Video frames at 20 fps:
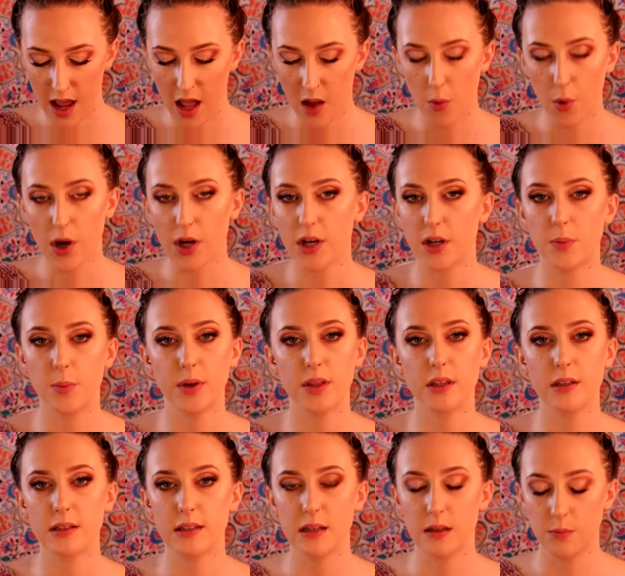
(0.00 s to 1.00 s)
I wanted to put
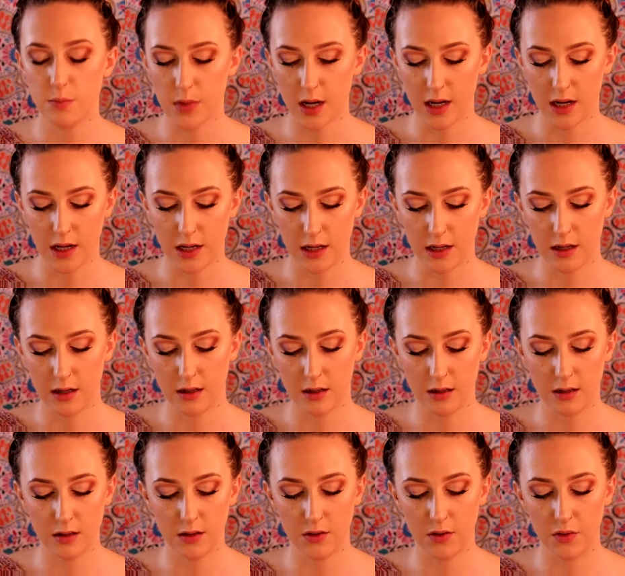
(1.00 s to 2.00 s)
this in my
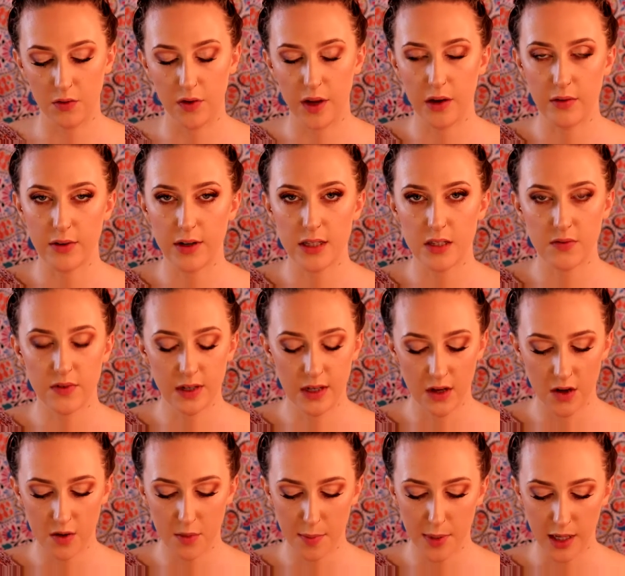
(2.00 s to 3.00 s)
favorites
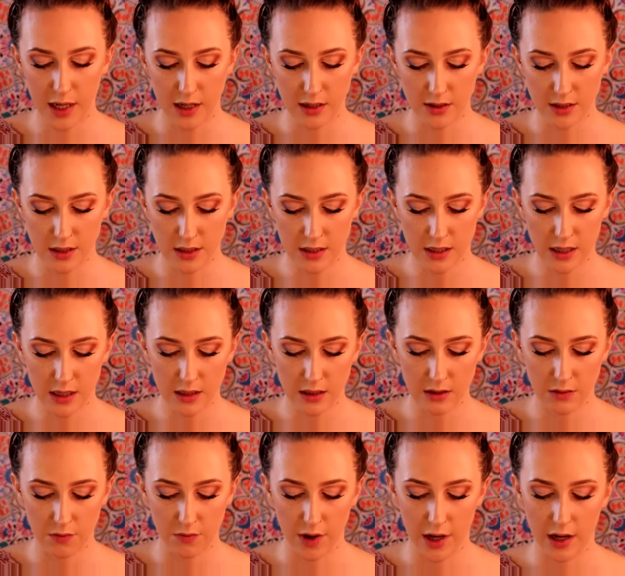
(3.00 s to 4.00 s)
video, but I just
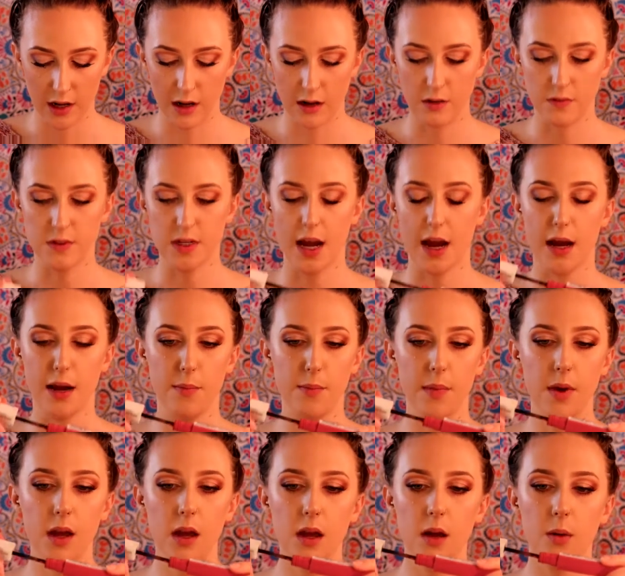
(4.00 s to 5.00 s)
like ran out of time.
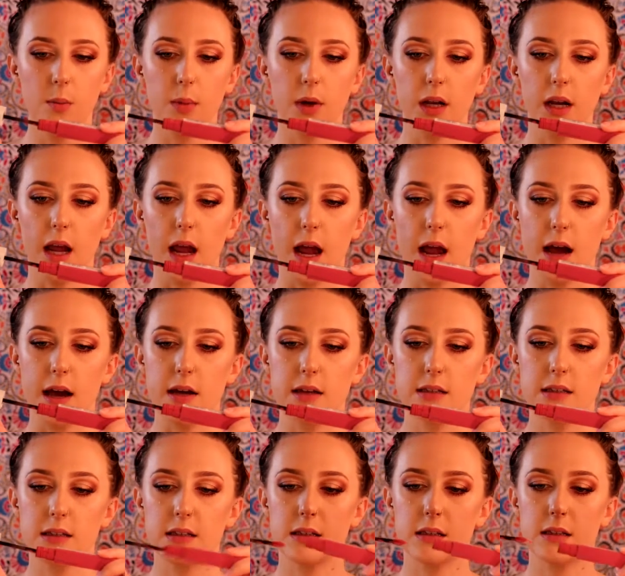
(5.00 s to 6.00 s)
But it
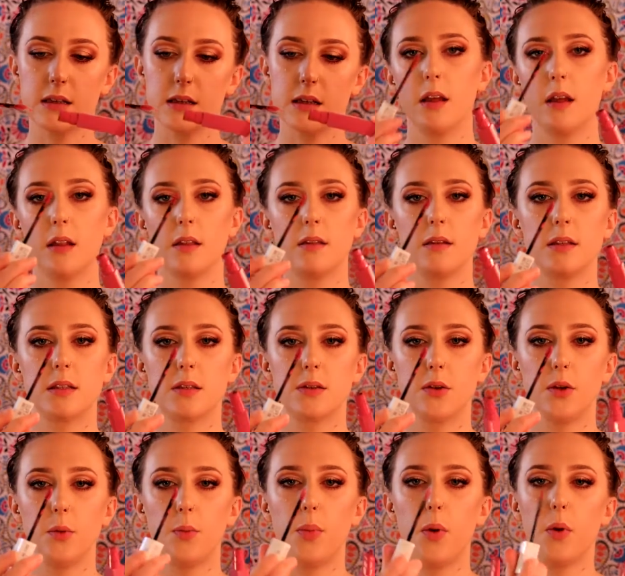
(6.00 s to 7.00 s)
has this
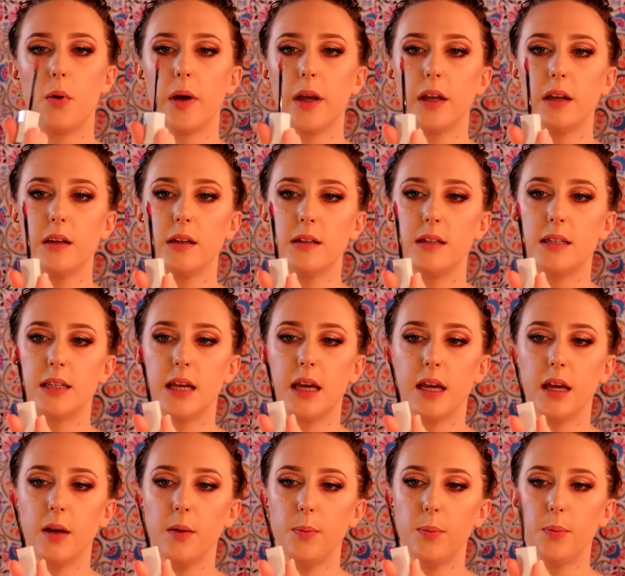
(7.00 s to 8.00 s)
little pointed
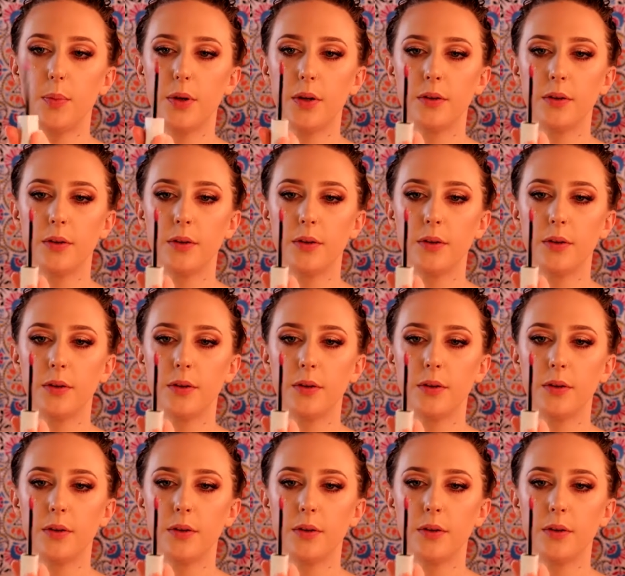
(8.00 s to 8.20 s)
tip.